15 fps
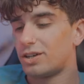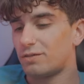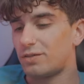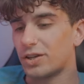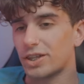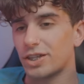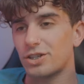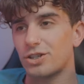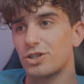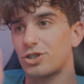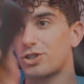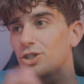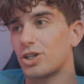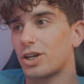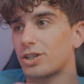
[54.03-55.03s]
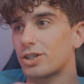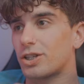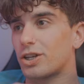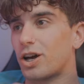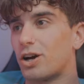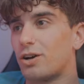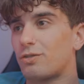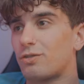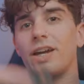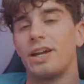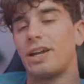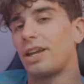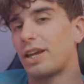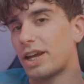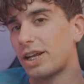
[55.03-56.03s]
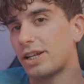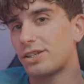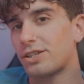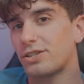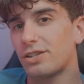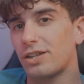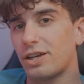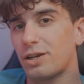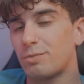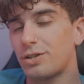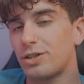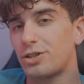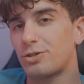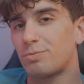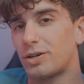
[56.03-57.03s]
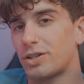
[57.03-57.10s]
I feel like this is just enough. It enhances the image,